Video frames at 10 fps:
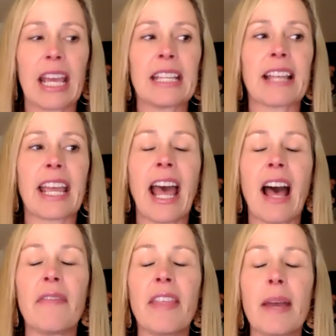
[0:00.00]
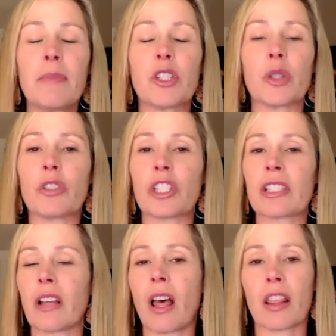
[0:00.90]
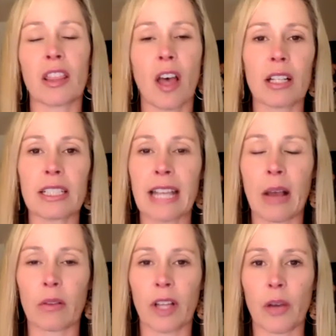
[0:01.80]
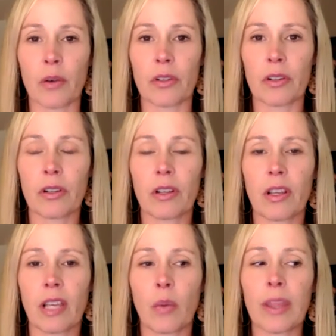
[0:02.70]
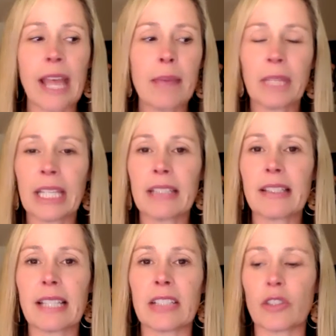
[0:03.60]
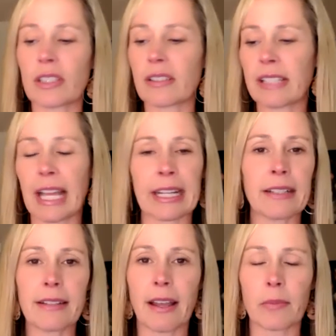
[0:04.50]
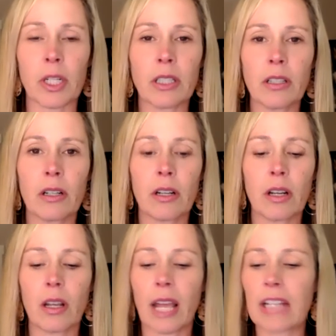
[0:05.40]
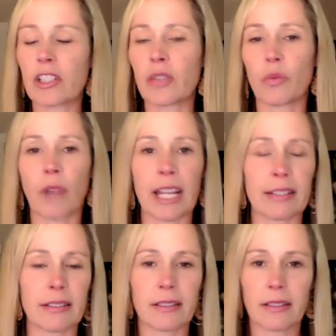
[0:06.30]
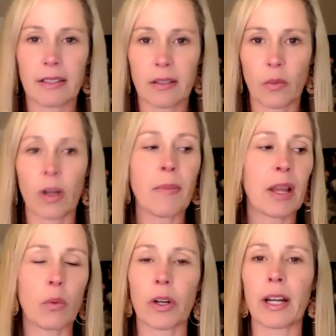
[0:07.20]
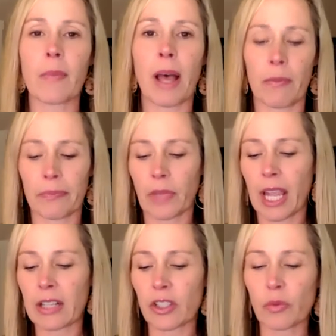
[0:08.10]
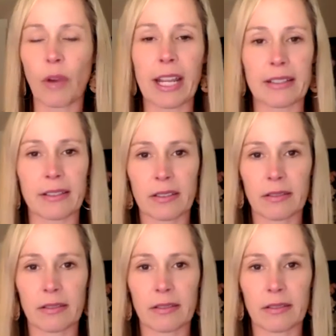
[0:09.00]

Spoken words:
is I have them do just a thought download. And what that means is just setting a timer and just write. What am I worried about? And just write.